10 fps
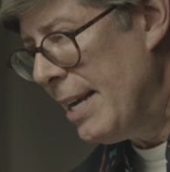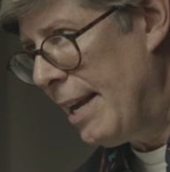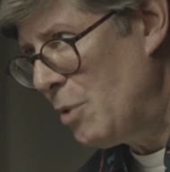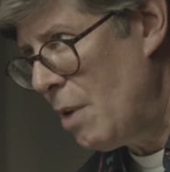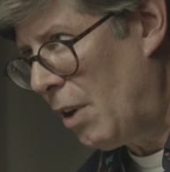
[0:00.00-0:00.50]

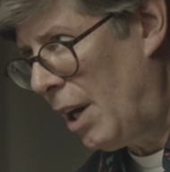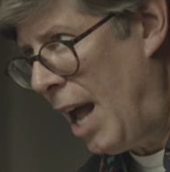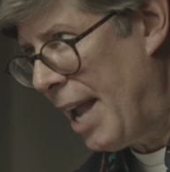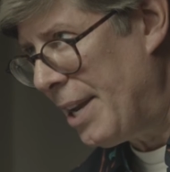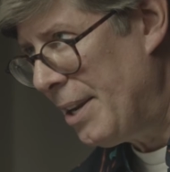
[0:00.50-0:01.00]
Have you ever
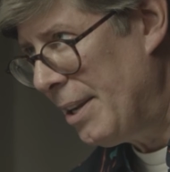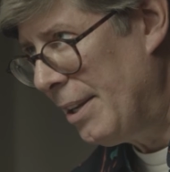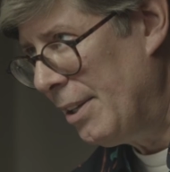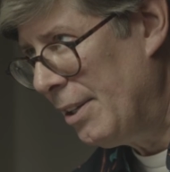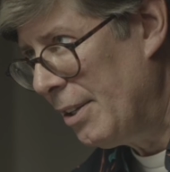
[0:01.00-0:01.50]
lied
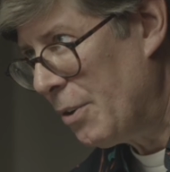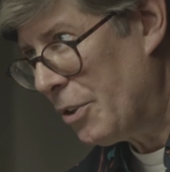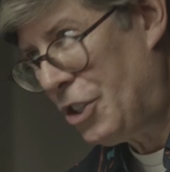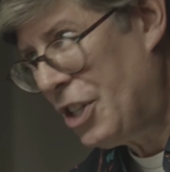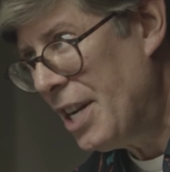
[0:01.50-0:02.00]
or
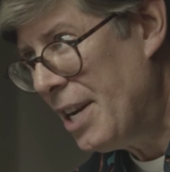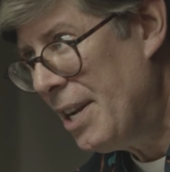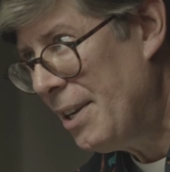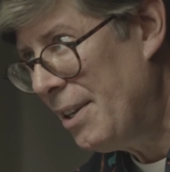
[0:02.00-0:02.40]
cheated?